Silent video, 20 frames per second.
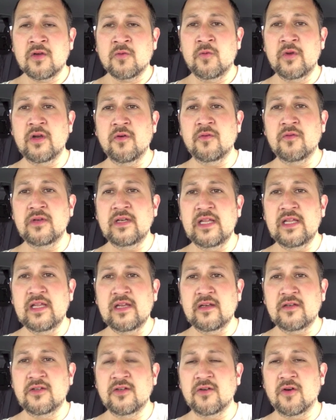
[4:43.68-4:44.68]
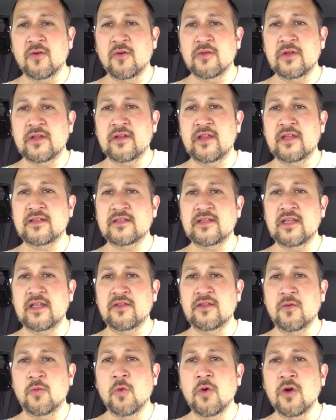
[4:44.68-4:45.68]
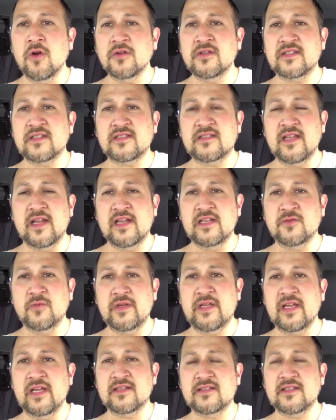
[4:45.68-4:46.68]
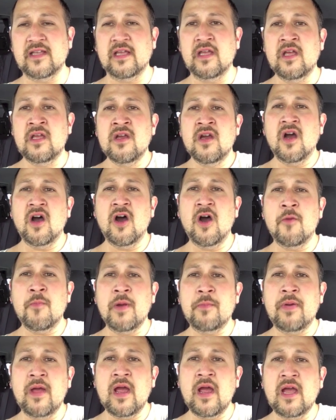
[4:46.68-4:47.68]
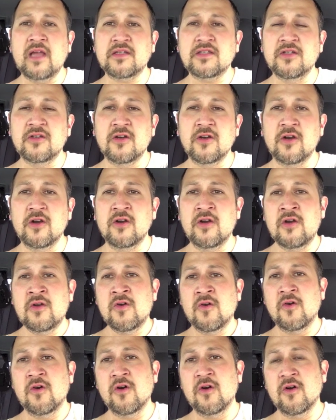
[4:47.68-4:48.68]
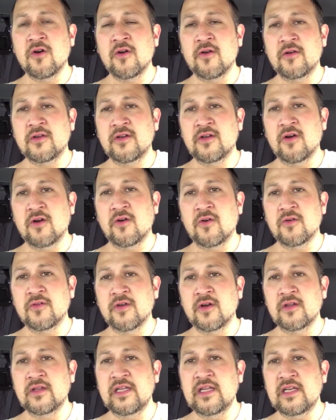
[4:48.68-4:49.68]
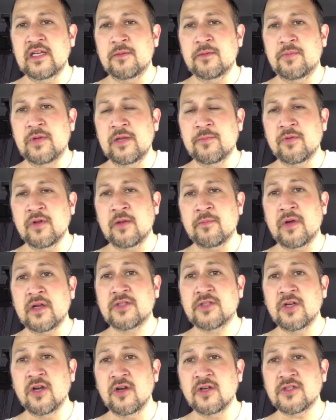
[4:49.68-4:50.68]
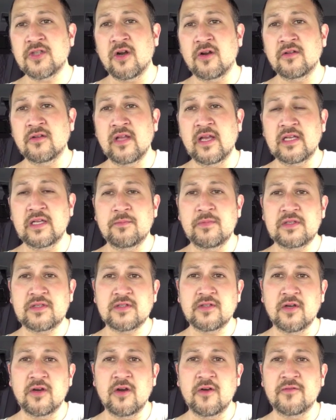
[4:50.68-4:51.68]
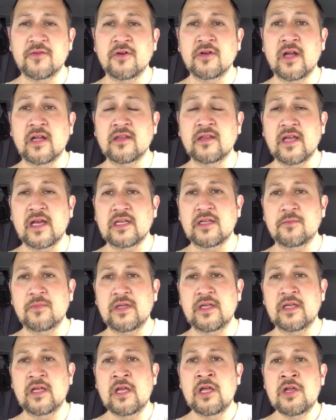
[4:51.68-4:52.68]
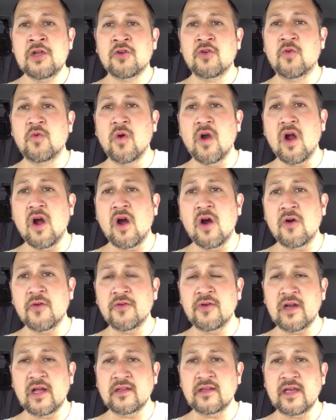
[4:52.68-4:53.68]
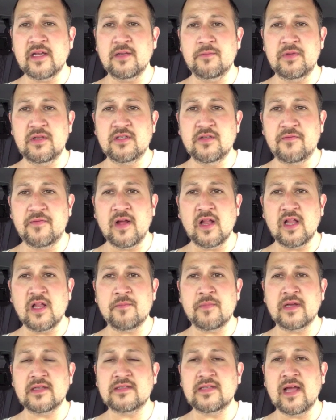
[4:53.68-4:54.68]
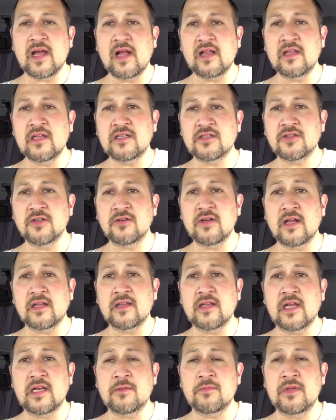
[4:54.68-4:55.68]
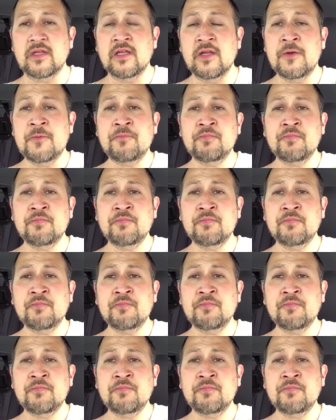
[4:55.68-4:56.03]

We don't need, you know, they say the world's a stage. We can't say, oh, my pastor or, you know, the leading people at my church aren't letting me serve. They're not letting me grow. They're not letting me develop my talents. They're not letting me.